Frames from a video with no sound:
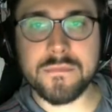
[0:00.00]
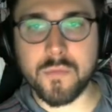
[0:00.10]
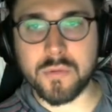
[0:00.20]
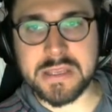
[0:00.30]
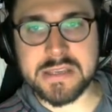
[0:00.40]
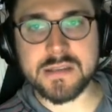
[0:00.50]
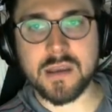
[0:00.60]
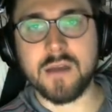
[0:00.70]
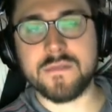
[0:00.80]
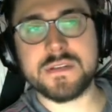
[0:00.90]
release
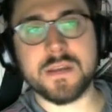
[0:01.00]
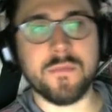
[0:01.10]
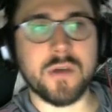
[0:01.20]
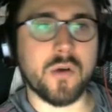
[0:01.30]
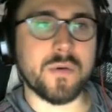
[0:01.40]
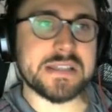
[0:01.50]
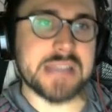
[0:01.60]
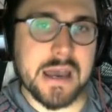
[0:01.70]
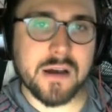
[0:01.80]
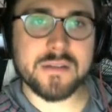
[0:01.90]
of Someone Always
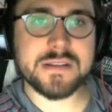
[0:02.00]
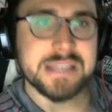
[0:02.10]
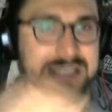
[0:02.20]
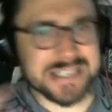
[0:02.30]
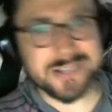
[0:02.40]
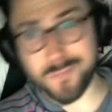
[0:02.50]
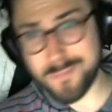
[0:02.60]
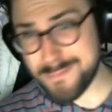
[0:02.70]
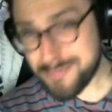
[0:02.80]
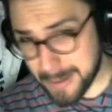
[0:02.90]
Tells, this is still
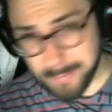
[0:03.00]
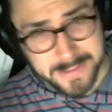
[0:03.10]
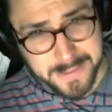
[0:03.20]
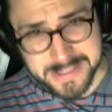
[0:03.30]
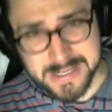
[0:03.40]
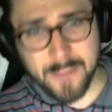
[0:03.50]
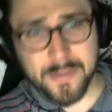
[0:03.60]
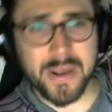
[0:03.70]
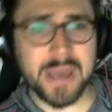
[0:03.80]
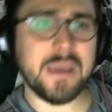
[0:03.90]
probably the best combo
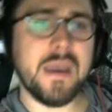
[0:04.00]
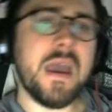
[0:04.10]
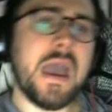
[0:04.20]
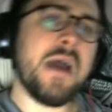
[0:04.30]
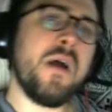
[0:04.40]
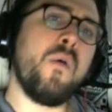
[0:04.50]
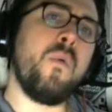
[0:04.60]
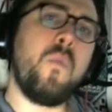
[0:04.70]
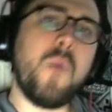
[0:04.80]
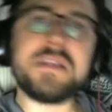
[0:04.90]
deck.
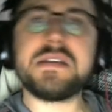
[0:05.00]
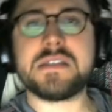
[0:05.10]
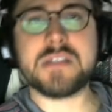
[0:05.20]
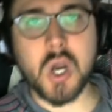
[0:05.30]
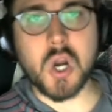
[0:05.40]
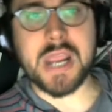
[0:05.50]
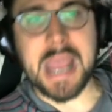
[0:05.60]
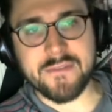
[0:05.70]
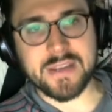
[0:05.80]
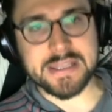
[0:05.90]
What does Targ
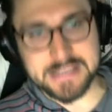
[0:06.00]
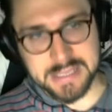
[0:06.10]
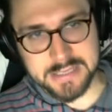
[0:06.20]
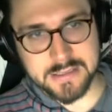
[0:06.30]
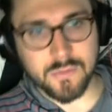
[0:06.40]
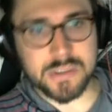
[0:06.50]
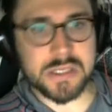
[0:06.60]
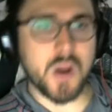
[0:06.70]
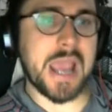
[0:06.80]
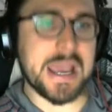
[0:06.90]
have against this? What
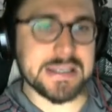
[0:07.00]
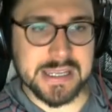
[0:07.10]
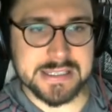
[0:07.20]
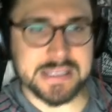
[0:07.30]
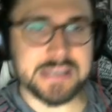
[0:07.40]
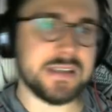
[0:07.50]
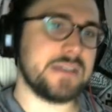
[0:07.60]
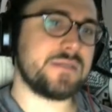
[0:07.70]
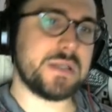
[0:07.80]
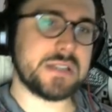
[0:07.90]
Targ has against this
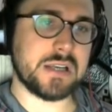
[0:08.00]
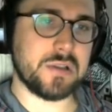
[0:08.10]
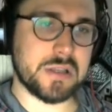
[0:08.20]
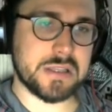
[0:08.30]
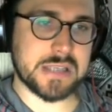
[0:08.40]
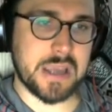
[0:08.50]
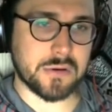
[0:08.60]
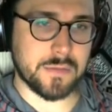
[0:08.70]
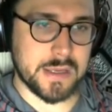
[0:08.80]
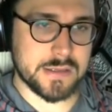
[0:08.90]
is, let's take a look at this
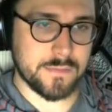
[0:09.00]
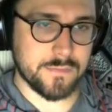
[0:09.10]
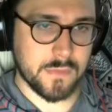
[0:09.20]
character base.